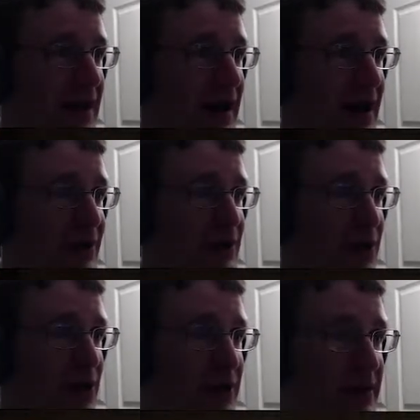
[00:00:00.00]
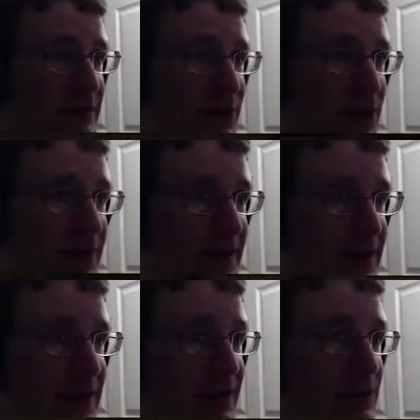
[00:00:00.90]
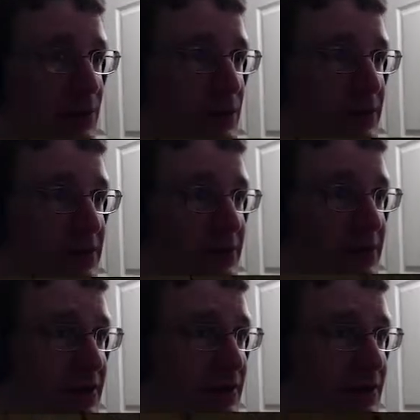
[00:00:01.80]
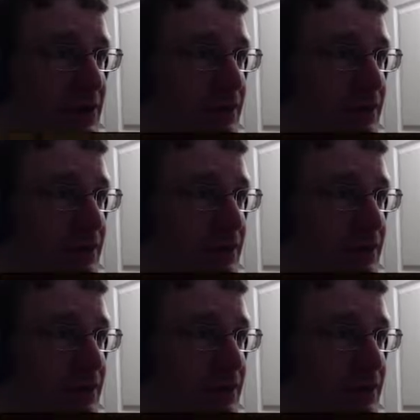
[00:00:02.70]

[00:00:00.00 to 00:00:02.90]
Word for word: I don't know anymore, man. I really don't know